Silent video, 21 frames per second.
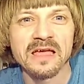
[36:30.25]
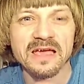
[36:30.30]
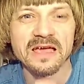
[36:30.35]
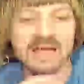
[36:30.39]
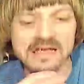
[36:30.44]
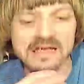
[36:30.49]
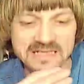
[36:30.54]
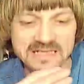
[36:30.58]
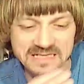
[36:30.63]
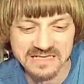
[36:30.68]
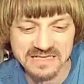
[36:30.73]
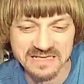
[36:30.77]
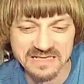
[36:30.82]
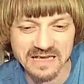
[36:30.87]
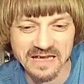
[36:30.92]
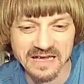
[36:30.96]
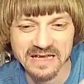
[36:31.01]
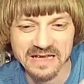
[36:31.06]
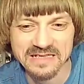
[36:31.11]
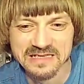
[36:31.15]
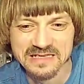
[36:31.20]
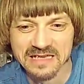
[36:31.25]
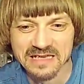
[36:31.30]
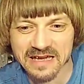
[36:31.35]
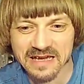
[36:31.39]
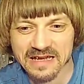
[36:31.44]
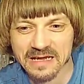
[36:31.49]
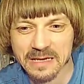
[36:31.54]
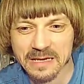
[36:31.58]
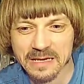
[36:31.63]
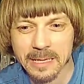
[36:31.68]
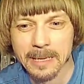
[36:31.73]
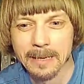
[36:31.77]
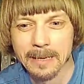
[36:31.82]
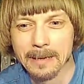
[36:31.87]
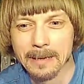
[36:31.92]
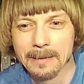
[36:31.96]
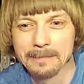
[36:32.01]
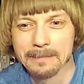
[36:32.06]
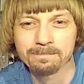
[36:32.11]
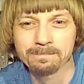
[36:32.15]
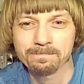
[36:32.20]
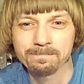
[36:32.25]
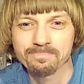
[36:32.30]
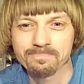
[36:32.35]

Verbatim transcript: It's it's like a,